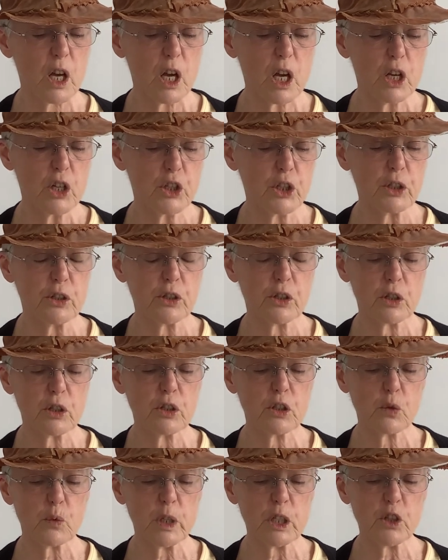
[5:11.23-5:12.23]
She turned
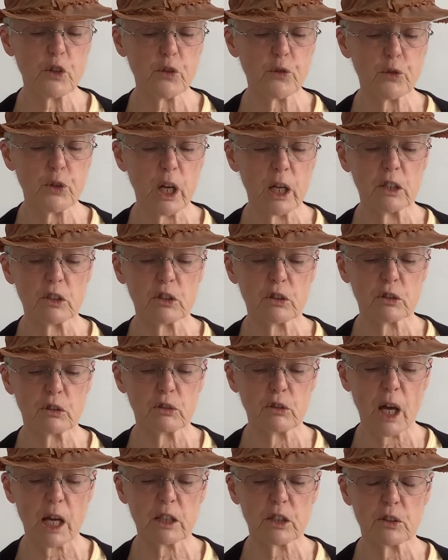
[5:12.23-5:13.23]
to each friend,
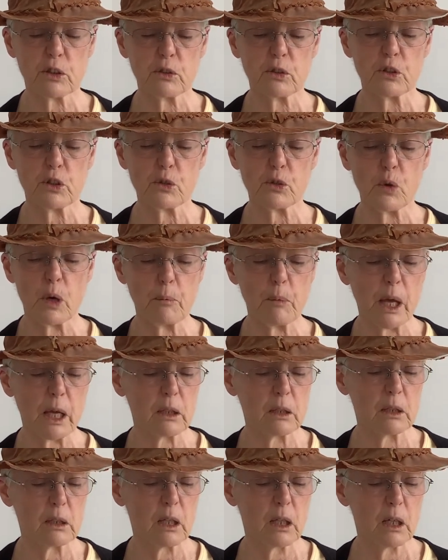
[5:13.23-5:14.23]
gratitude to
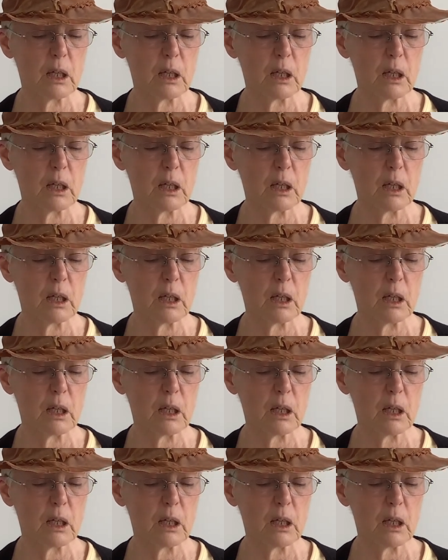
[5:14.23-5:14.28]
amend.